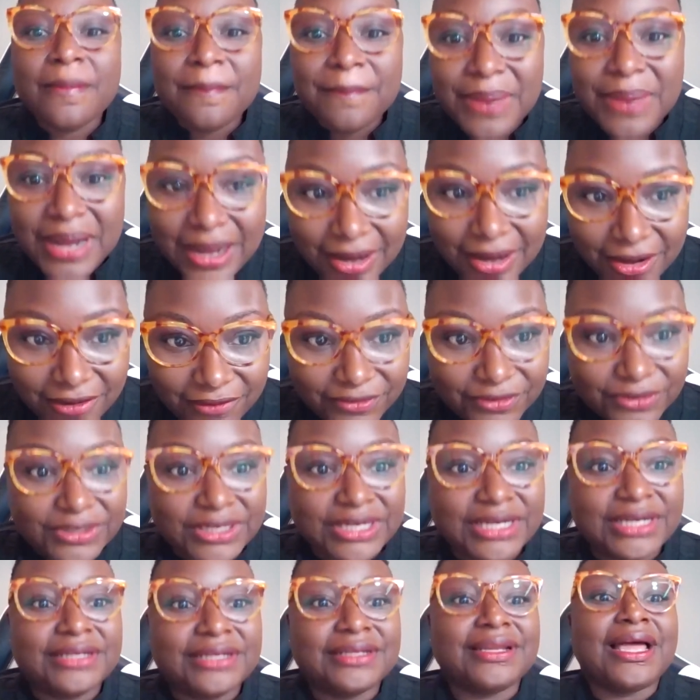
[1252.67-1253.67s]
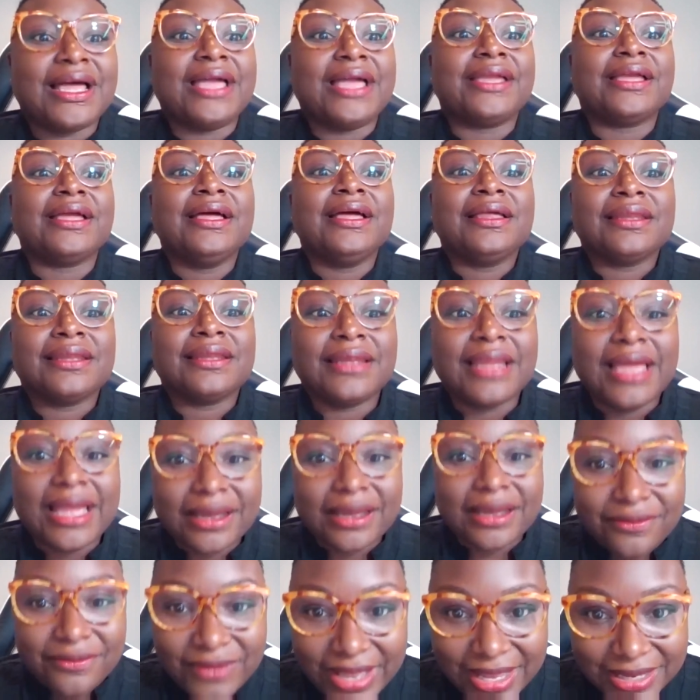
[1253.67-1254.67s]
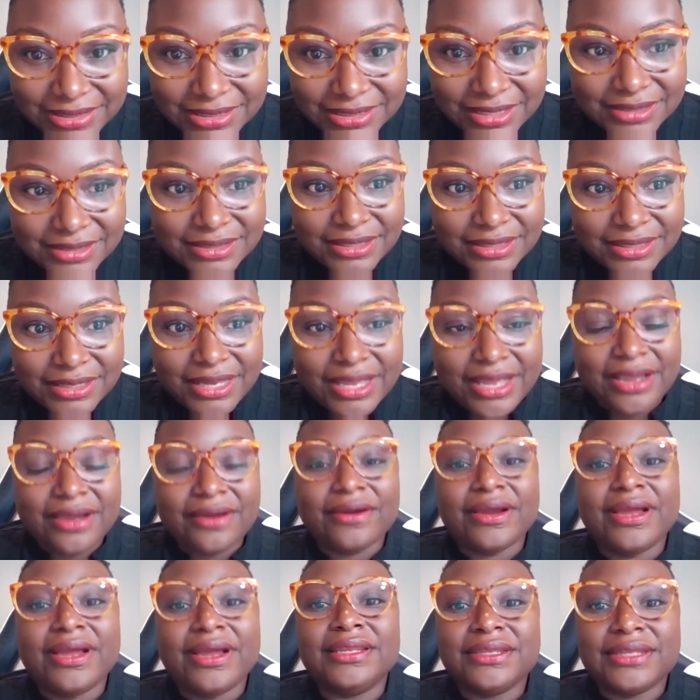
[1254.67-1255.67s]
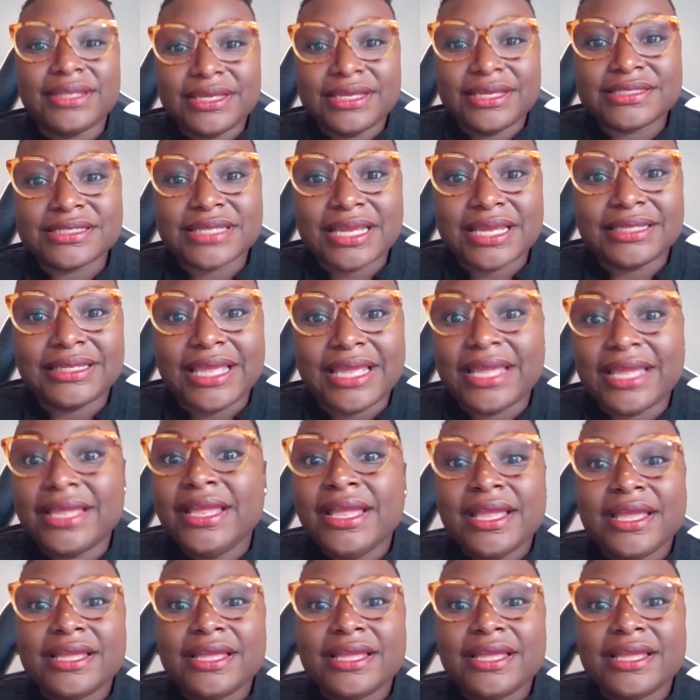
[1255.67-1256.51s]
poverty, like lack of access to care and things like that.